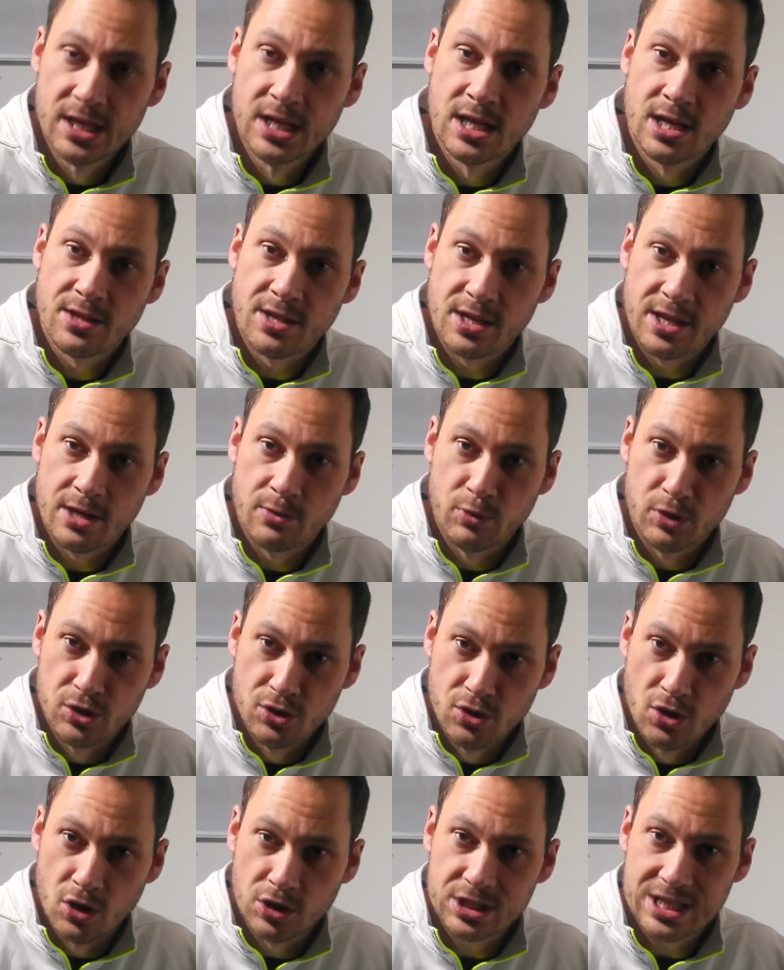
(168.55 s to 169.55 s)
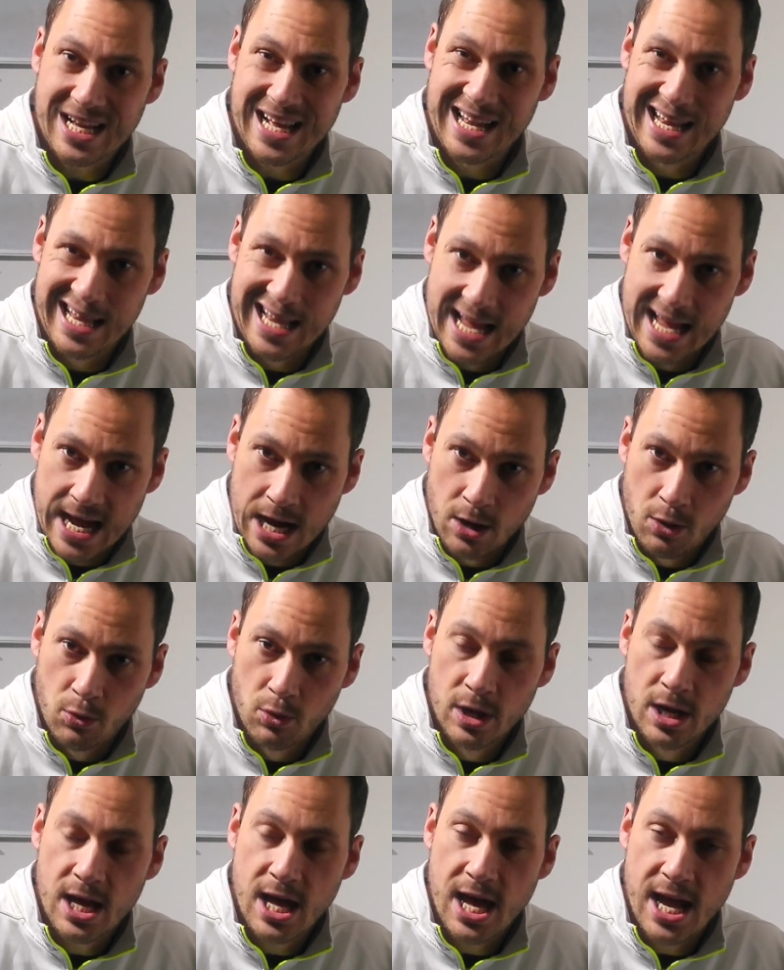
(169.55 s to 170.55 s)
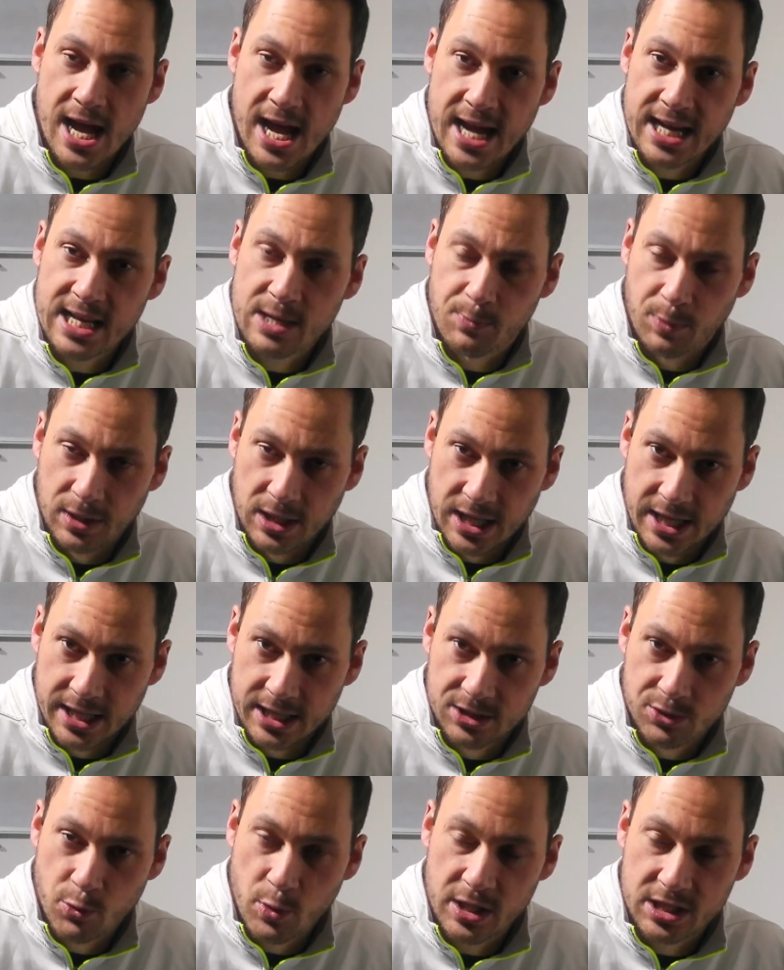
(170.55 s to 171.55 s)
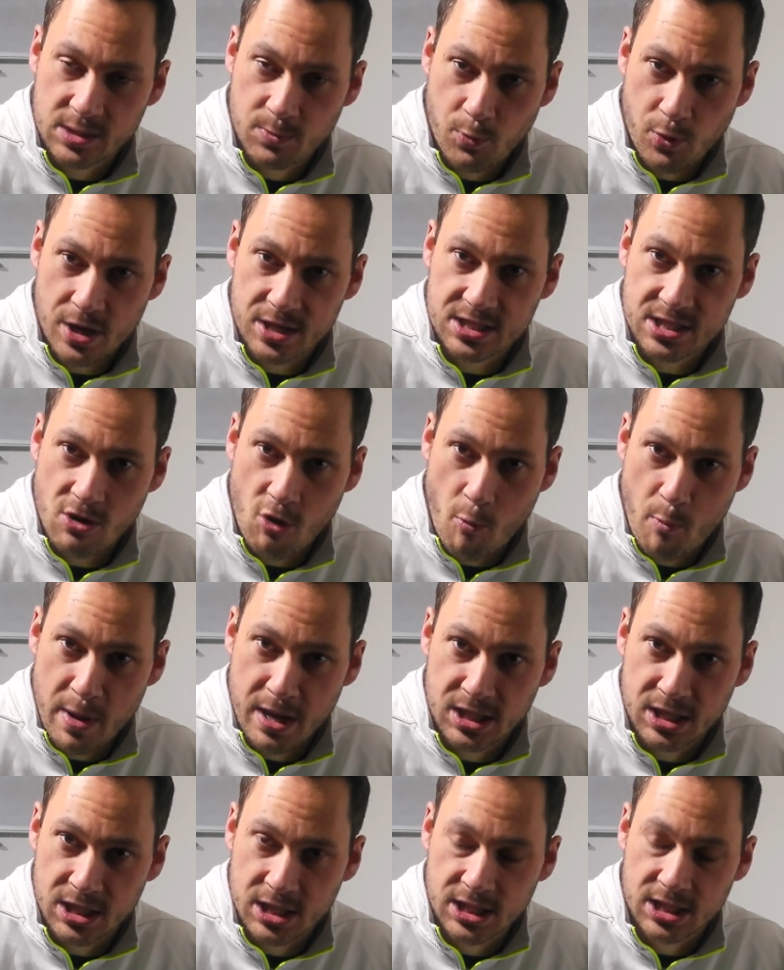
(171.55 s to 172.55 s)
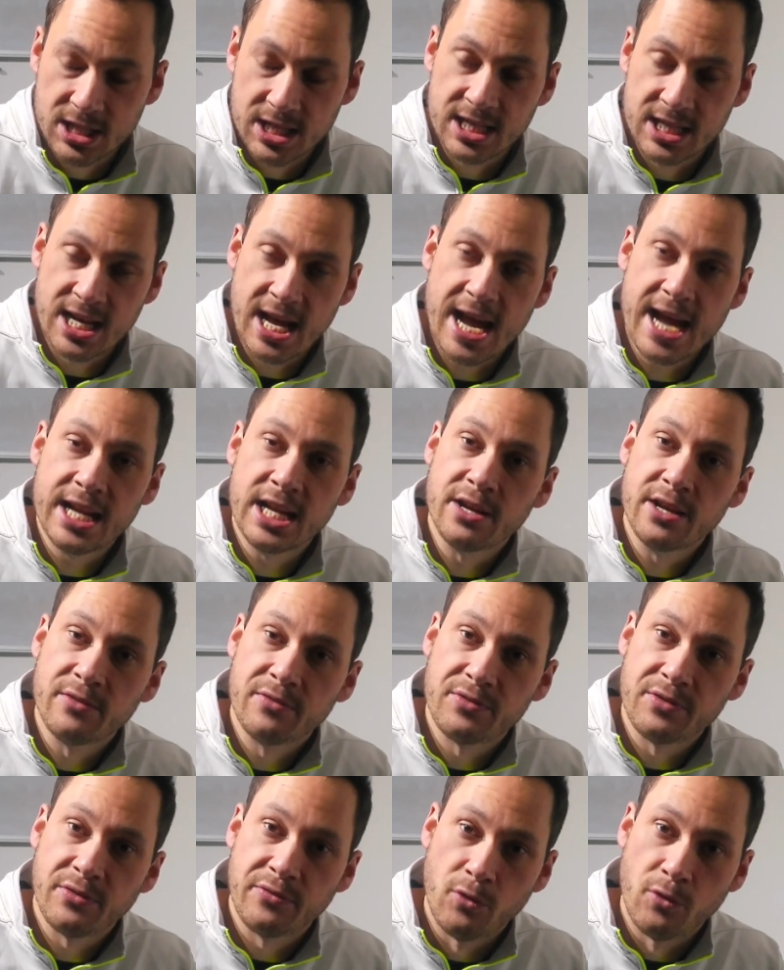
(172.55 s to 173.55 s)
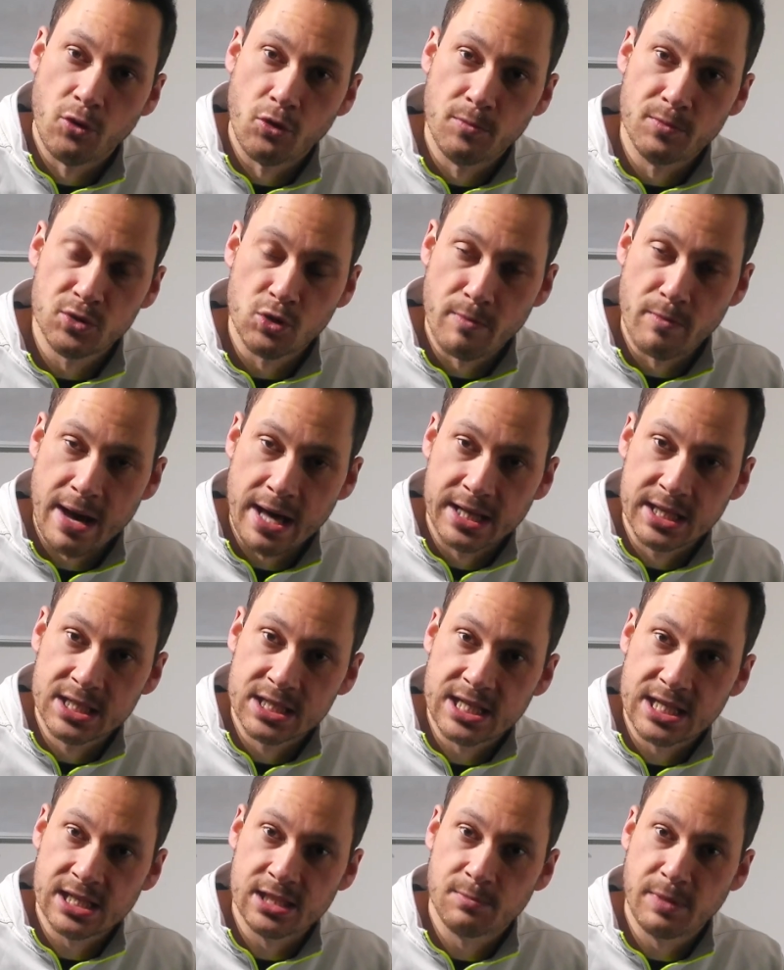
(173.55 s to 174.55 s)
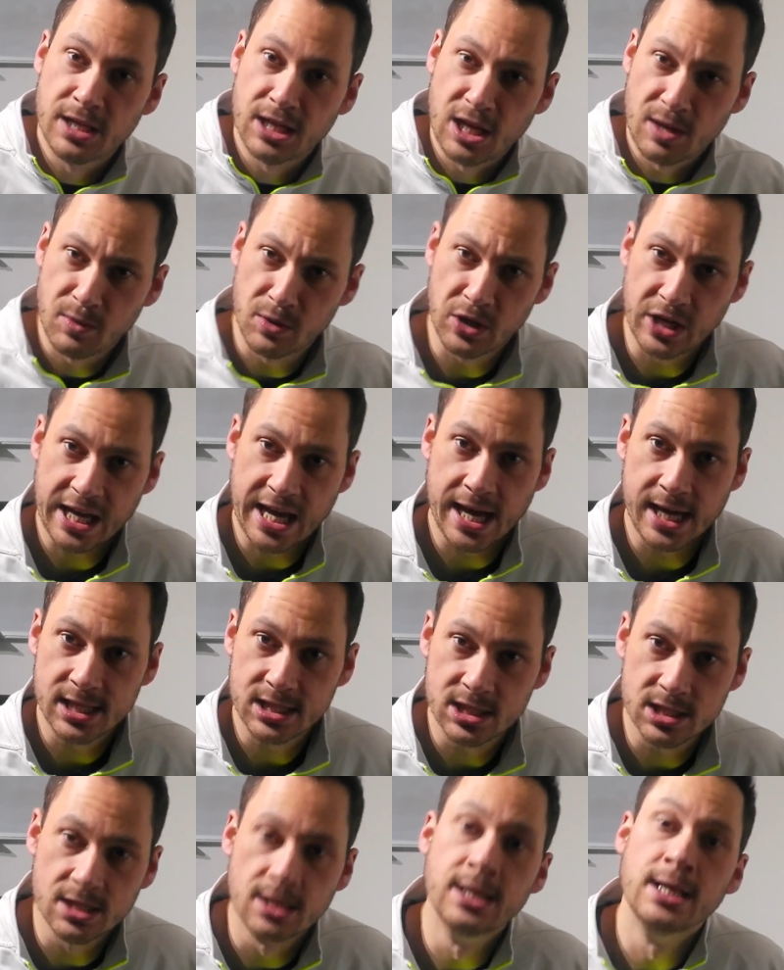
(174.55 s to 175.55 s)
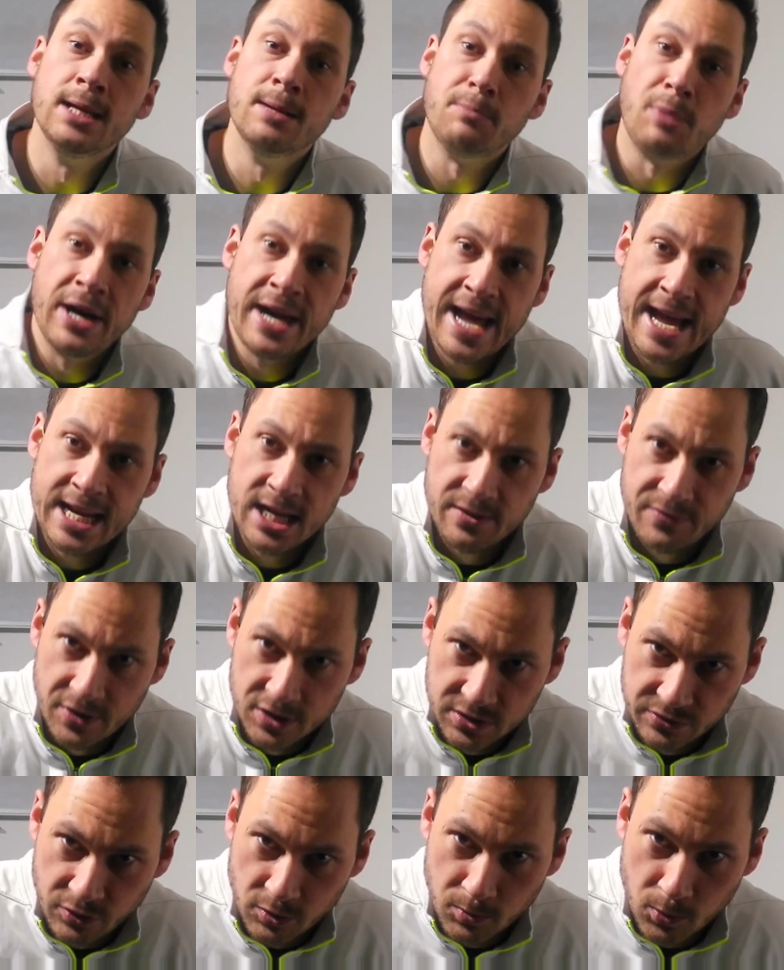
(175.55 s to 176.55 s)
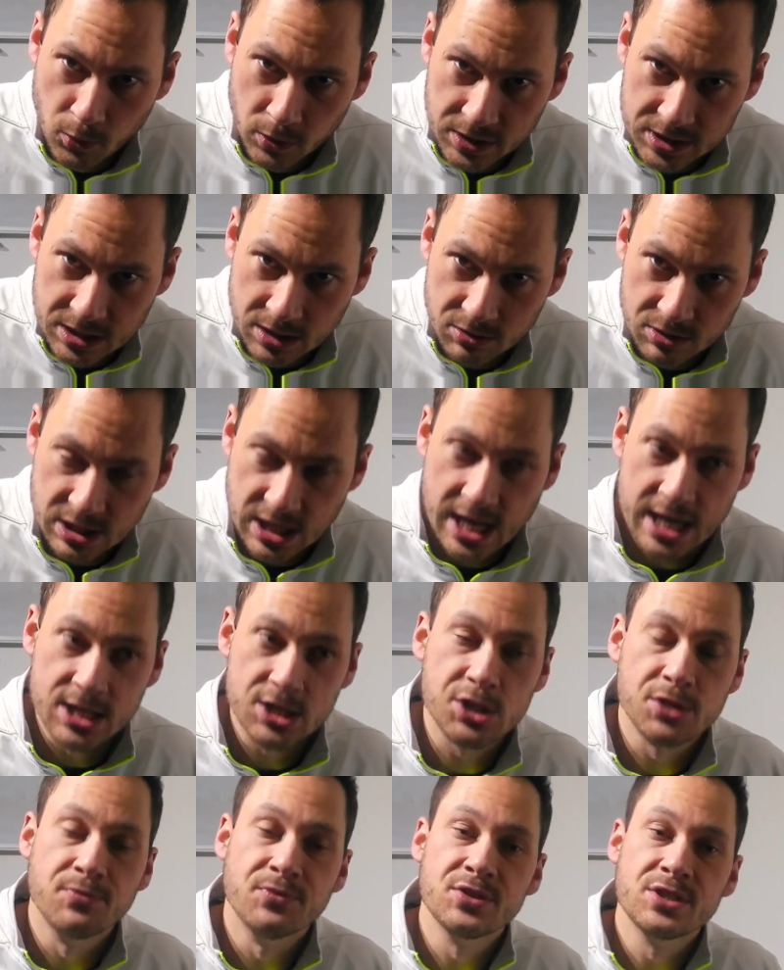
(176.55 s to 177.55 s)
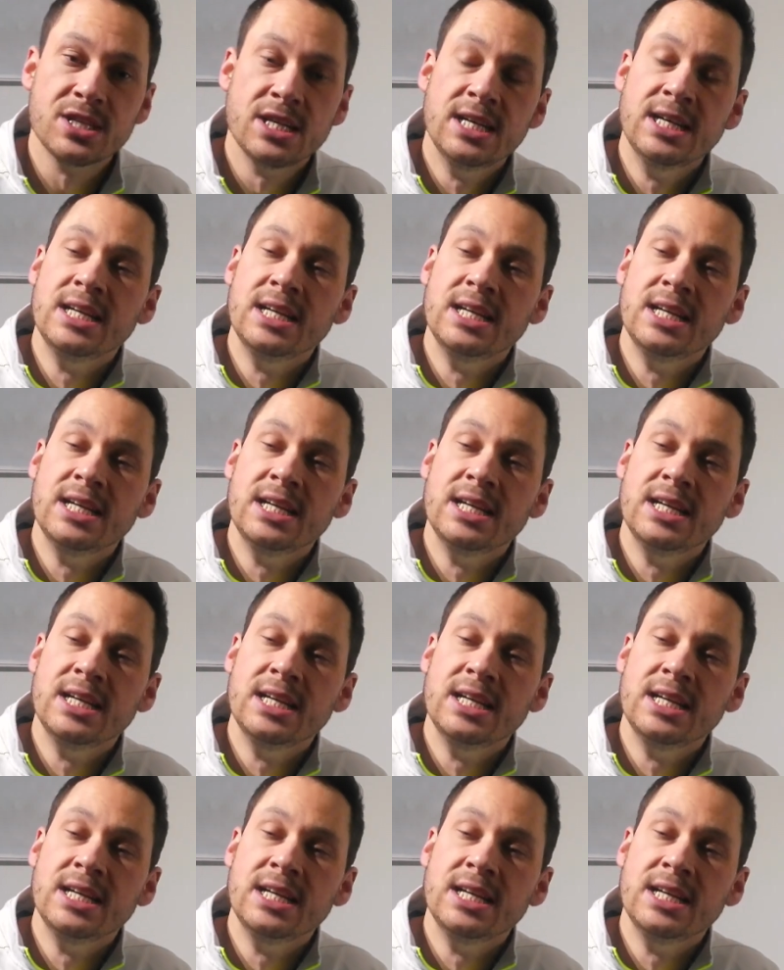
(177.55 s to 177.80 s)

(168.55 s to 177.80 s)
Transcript: that they would not allow any player to express their opinion in any of the forms or manners that had been communicated by any of those football associations.